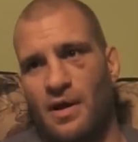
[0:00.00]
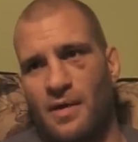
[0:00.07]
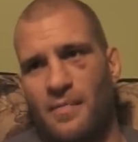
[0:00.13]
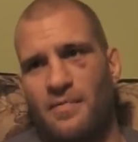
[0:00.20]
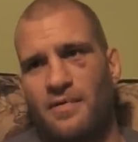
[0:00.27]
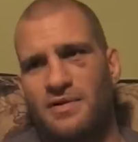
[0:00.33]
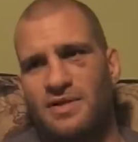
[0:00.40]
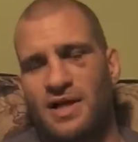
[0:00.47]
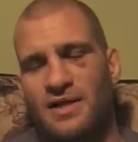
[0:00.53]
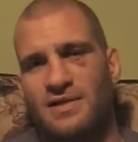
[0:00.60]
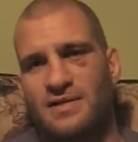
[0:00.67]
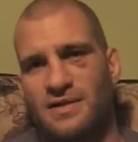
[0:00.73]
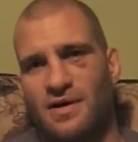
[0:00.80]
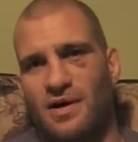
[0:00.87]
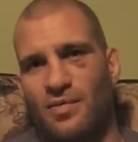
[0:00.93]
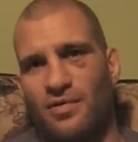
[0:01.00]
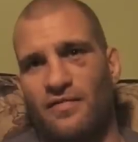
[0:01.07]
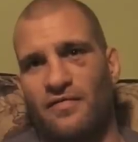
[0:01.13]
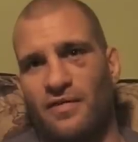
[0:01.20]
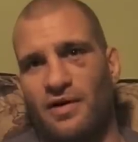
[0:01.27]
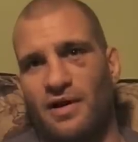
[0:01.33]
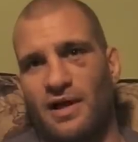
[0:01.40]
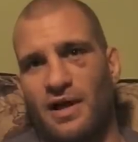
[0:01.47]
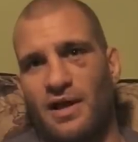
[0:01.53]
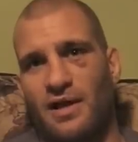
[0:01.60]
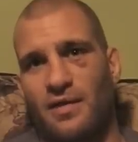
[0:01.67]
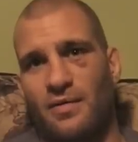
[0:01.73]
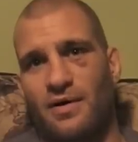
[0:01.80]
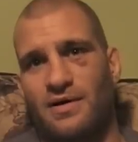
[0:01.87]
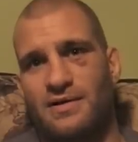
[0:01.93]
Chances are I would have fought again
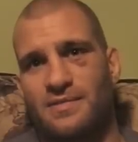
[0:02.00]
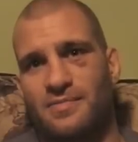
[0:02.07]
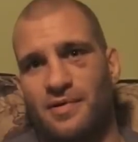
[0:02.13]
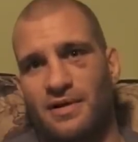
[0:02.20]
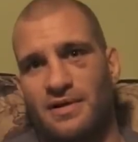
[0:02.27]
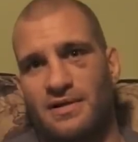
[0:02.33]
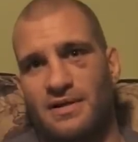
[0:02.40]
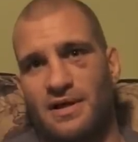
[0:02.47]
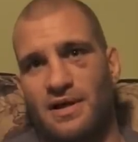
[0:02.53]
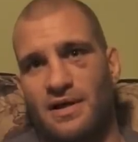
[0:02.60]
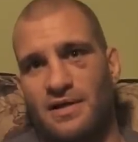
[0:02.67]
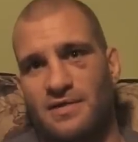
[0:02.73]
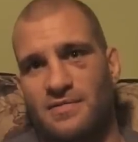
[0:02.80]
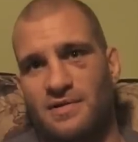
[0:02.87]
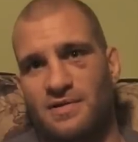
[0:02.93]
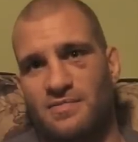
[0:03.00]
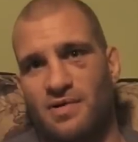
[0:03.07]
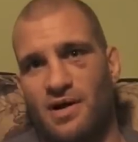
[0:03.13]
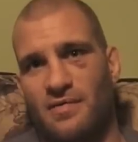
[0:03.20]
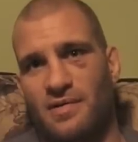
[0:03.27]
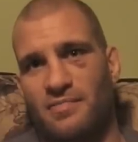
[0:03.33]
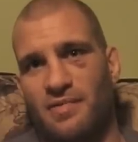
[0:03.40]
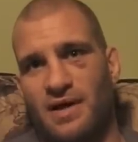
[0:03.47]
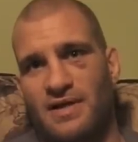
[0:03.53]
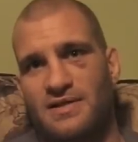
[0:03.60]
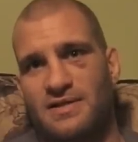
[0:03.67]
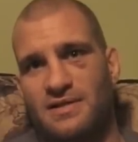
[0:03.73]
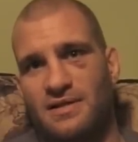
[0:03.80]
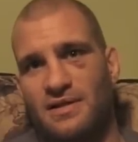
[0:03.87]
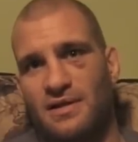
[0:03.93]
anyways, but it's probably
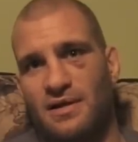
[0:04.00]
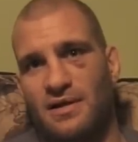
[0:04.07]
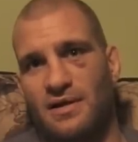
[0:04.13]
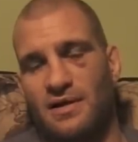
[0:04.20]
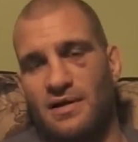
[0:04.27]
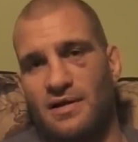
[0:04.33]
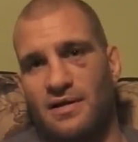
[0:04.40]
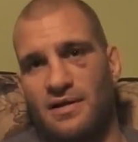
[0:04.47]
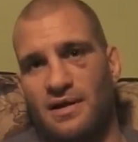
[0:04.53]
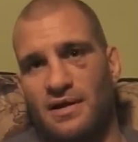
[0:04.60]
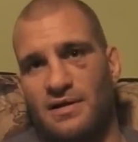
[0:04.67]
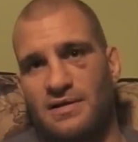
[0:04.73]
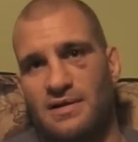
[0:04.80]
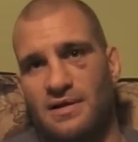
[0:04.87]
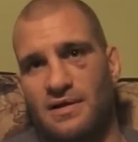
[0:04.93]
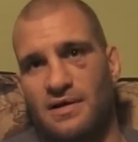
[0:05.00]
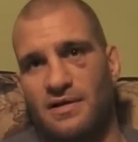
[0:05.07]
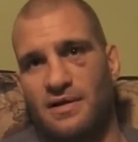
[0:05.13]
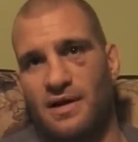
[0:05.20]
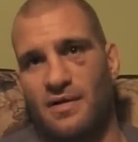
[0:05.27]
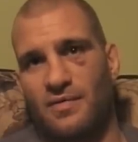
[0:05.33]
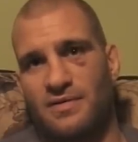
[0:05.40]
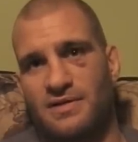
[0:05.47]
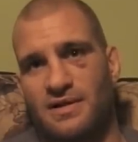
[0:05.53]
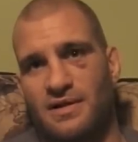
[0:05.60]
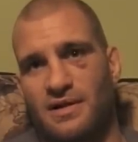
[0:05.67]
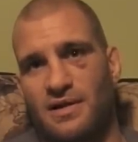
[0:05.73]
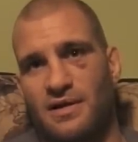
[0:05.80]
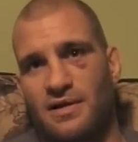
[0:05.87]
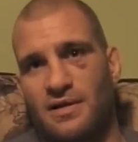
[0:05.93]
best that I wasn't needed.